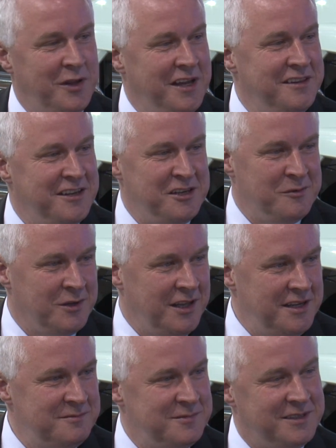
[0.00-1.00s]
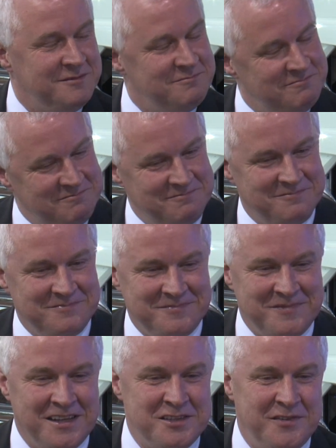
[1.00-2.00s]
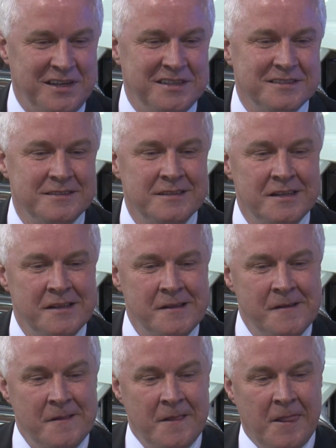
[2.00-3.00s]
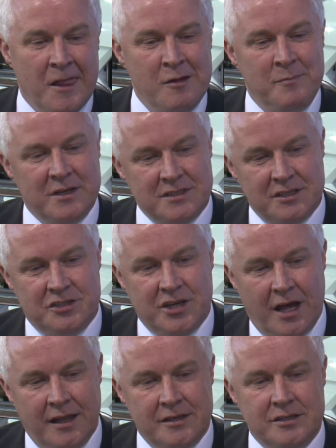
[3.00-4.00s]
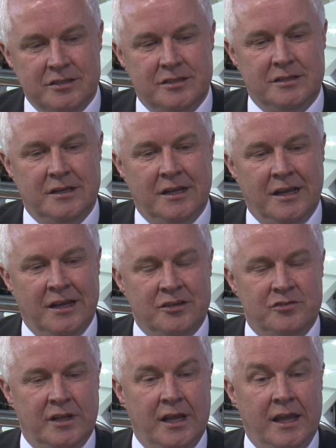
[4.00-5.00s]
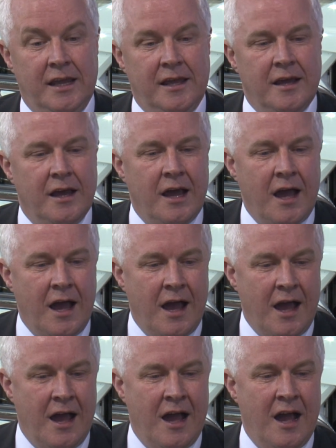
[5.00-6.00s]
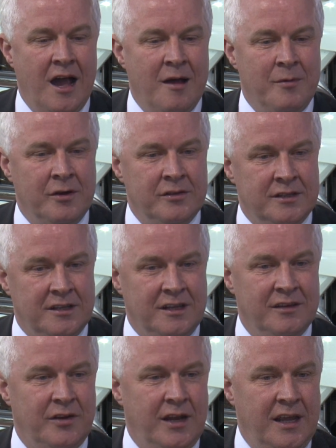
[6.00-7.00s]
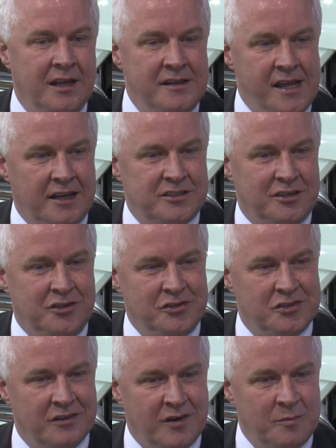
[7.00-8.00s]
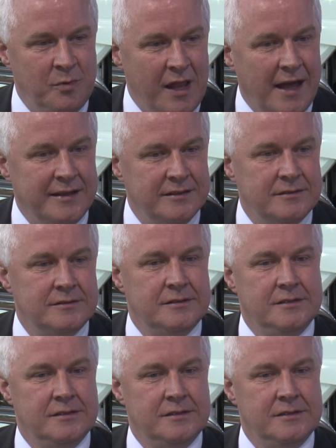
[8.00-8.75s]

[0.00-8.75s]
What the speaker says: in a plane than you would like, but that's fine. The business challenge is really about the delivery and the execution of our plan.